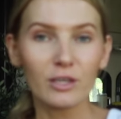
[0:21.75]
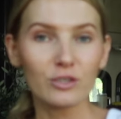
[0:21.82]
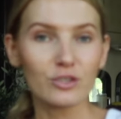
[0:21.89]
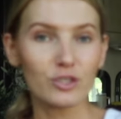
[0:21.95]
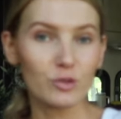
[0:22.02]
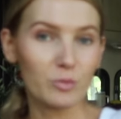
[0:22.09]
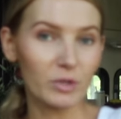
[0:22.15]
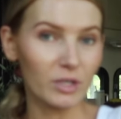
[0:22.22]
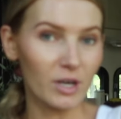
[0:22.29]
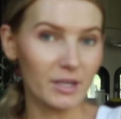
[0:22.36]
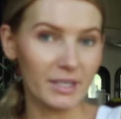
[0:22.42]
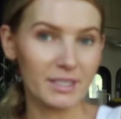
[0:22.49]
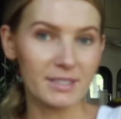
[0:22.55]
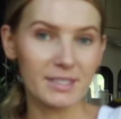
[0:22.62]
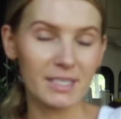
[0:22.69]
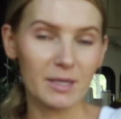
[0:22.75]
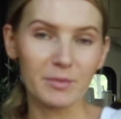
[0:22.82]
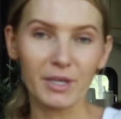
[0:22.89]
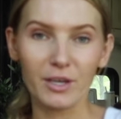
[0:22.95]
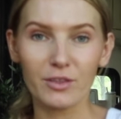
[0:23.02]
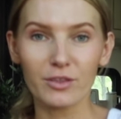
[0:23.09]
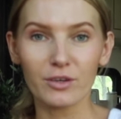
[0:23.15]
super long inseam,
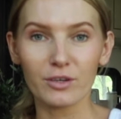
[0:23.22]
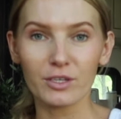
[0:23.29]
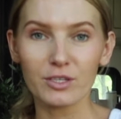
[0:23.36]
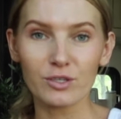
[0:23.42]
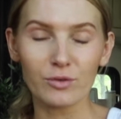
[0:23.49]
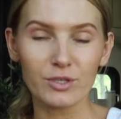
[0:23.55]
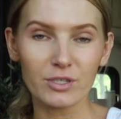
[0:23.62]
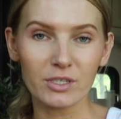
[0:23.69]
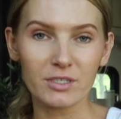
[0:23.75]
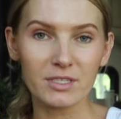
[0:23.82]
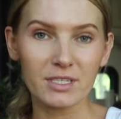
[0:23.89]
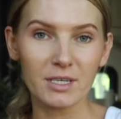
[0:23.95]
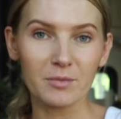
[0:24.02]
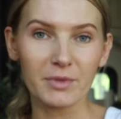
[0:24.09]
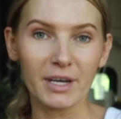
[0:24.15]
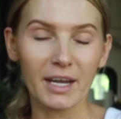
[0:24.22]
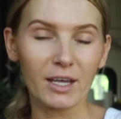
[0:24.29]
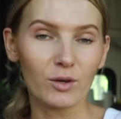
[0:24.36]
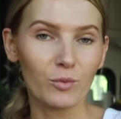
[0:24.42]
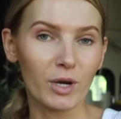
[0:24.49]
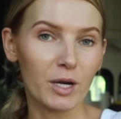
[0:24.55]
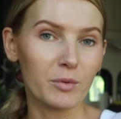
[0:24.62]
like a 32-inch inseam that I
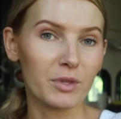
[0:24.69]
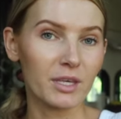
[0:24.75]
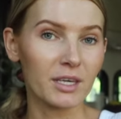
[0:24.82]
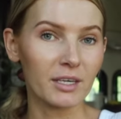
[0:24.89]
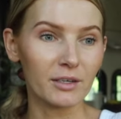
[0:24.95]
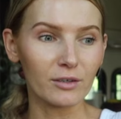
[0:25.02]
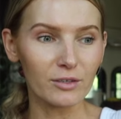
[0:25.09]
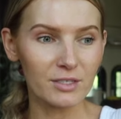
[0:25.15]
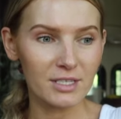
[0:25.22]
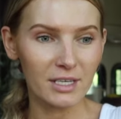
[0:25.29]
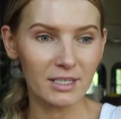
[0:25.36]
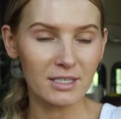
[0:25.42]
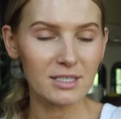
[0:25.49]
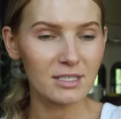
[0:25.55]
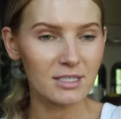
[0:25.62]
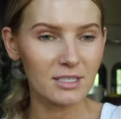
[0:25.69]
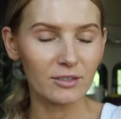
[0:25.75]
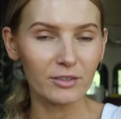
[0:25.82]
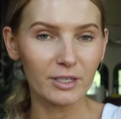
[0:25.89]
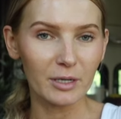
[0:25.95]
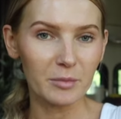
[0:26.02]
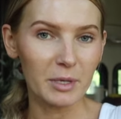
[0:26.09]
can wear with heels and it's
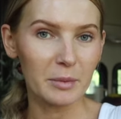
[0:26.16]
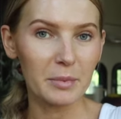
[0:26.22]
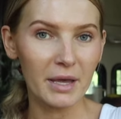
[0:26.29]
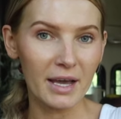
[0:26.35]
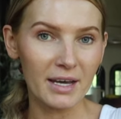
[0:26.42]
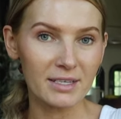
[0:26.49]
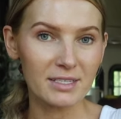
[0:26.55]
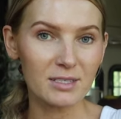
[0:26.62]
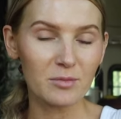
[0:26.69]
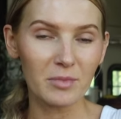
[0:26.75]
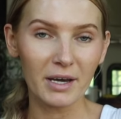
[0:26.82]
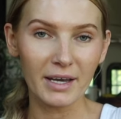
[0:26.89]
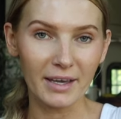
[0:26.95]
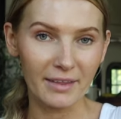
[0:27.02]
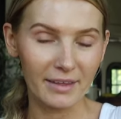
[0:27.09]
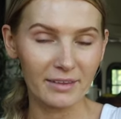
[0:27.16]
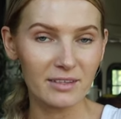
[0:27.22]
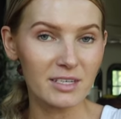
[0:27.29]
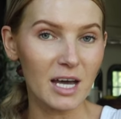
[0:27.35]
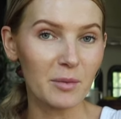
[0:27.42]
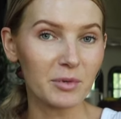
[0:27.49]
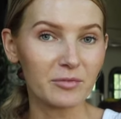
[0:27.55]
still going to be past my, like, the
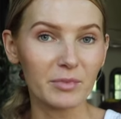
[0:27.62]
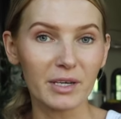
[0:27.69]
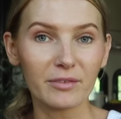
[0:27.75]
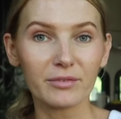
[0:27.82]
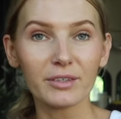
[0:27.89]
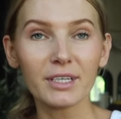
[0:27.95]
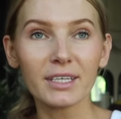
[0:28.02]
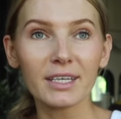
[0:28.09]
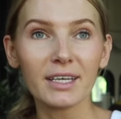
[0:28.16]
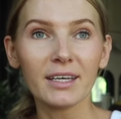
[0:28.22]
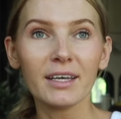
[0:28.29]
top of my foot.